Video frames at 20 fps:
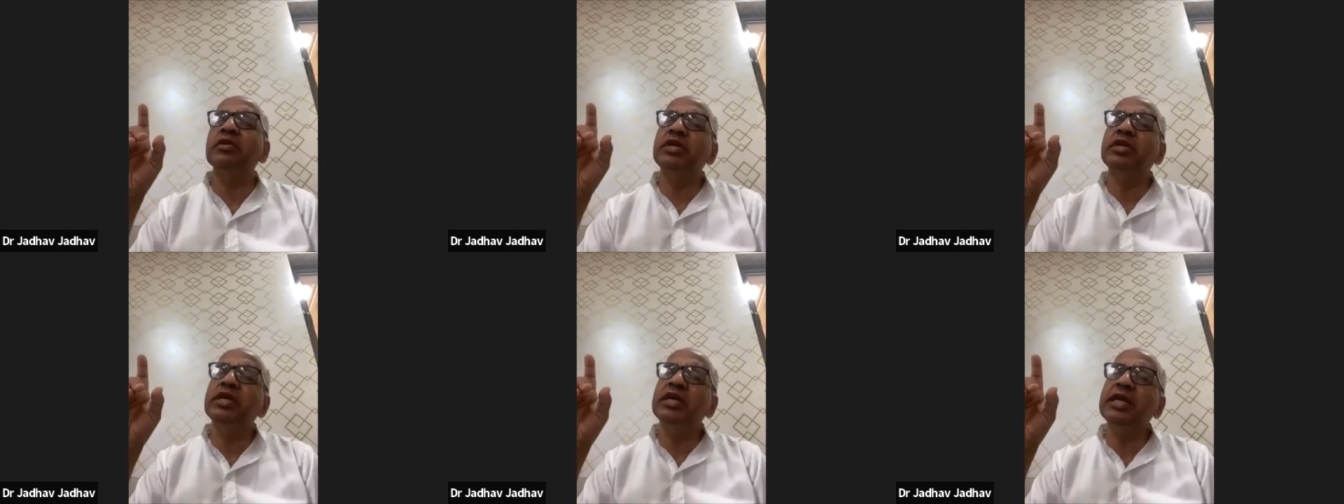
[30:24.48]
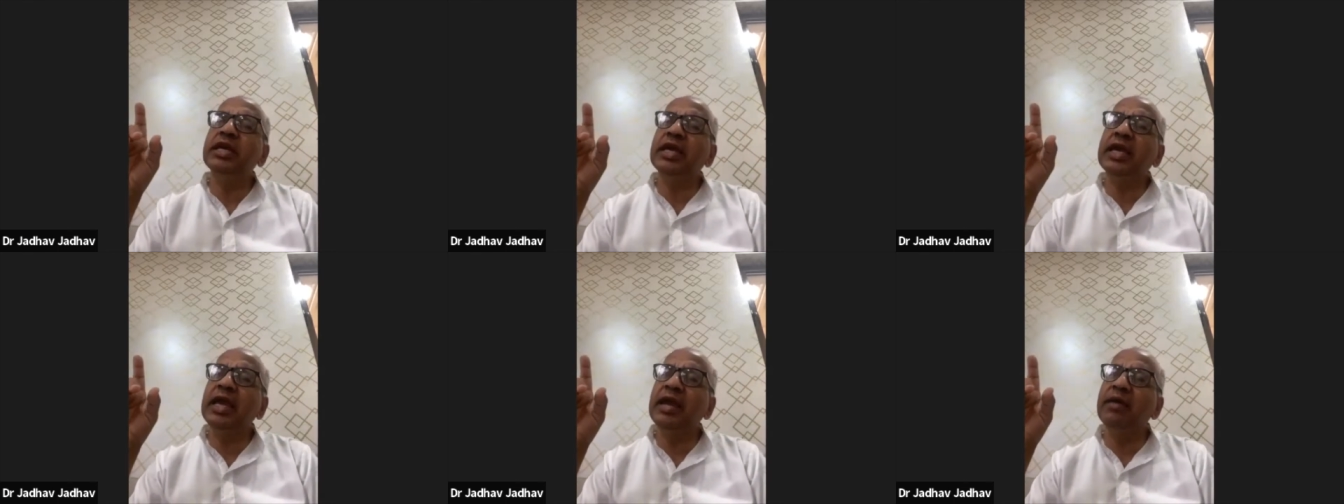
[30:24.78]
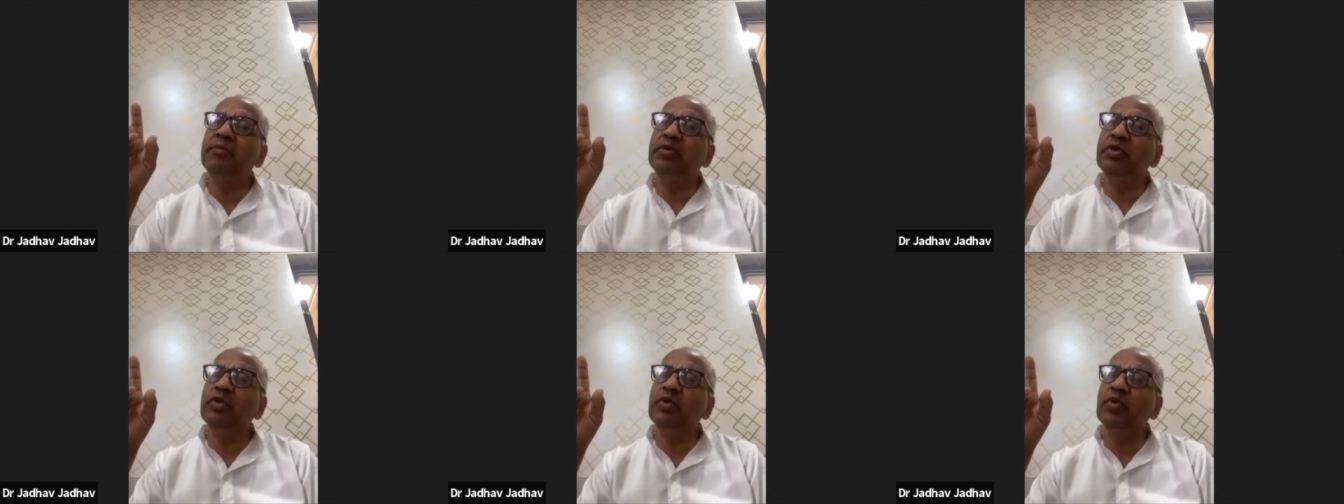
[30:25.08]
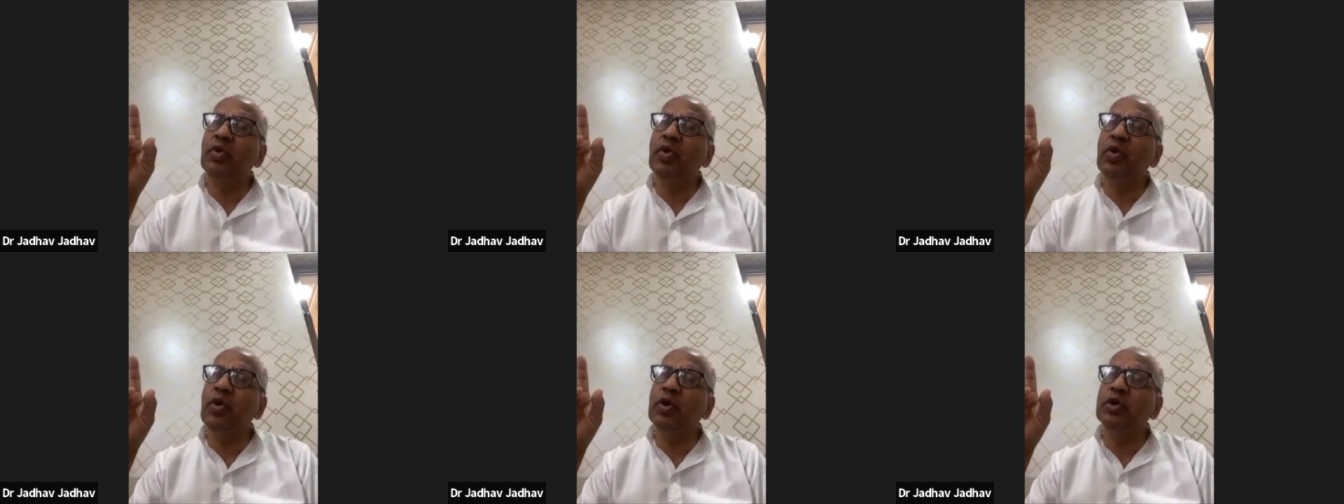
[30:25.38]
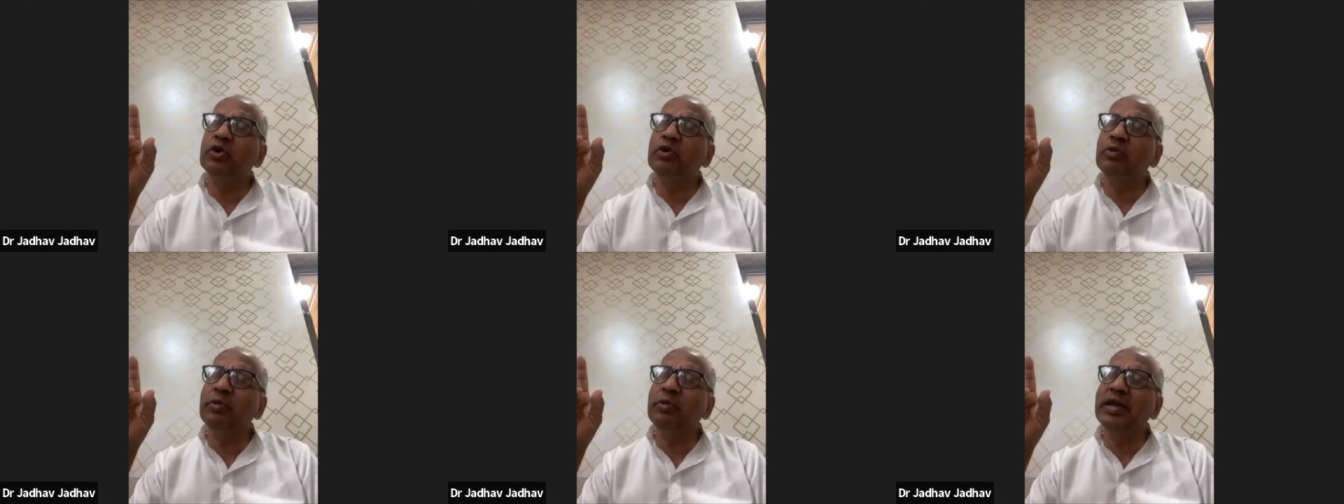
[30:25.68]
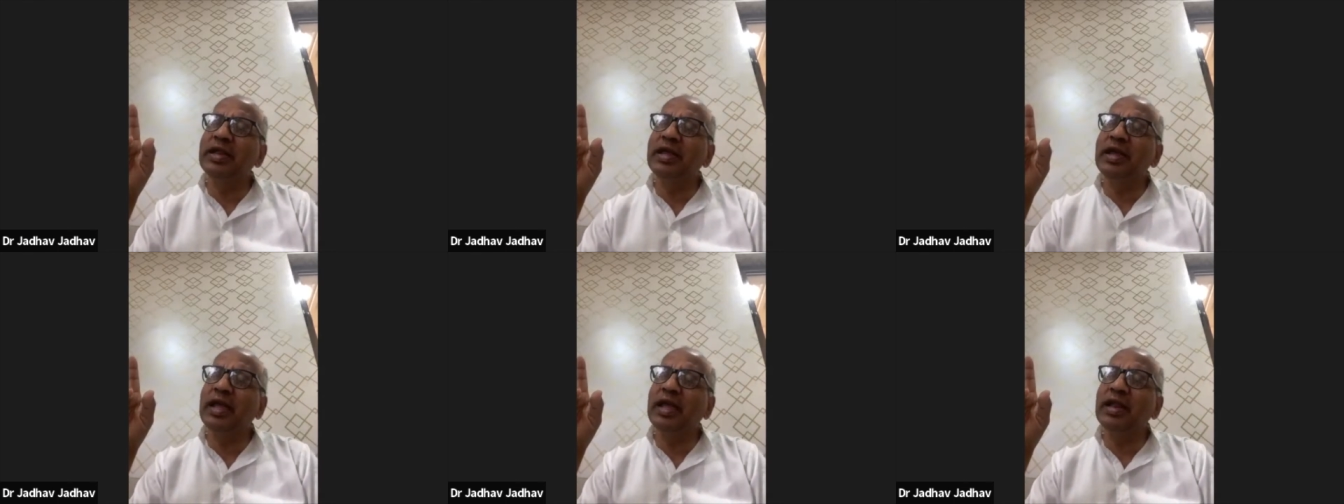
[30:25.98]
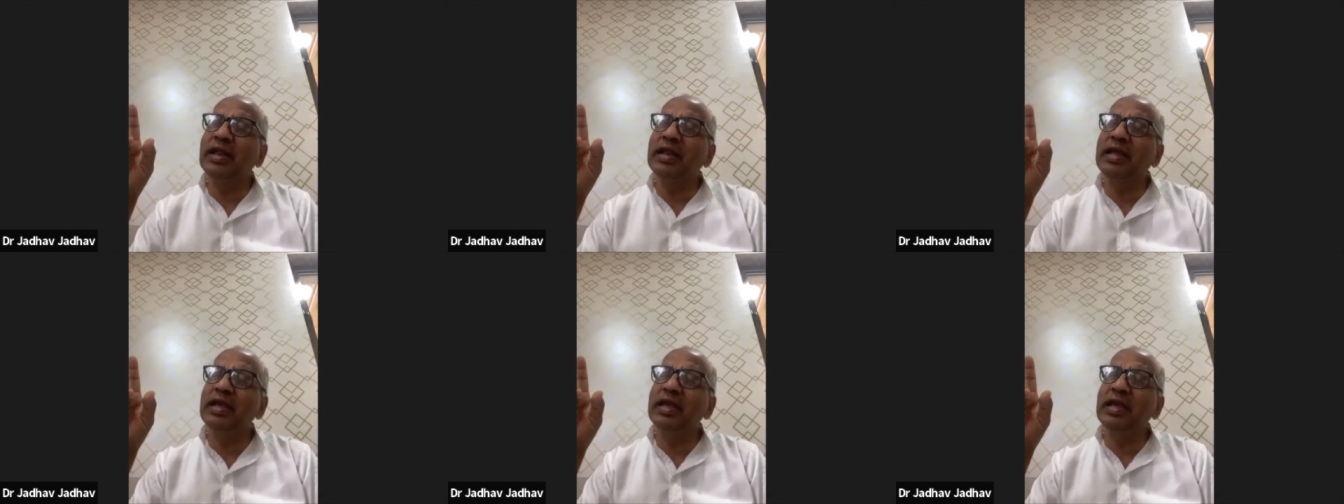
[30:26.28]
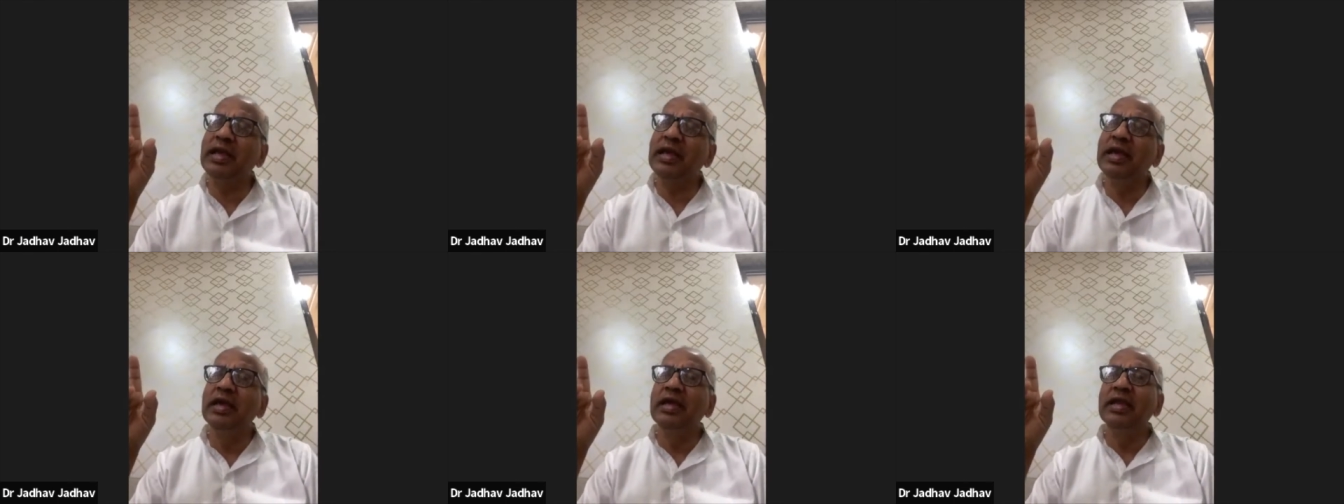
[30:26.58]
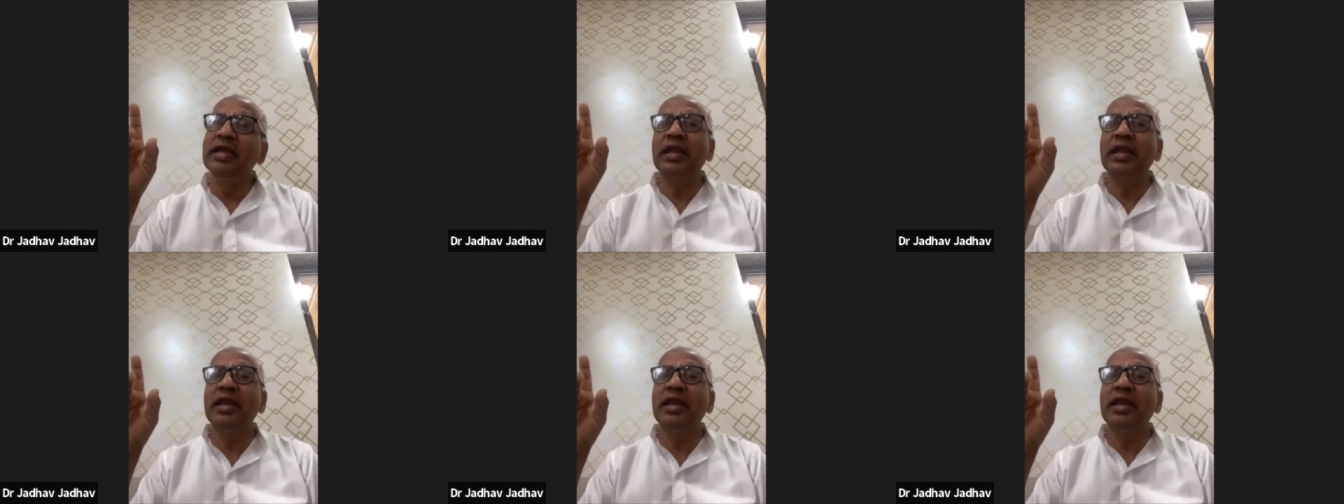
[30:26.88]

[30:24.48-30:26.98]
he came to know automatically.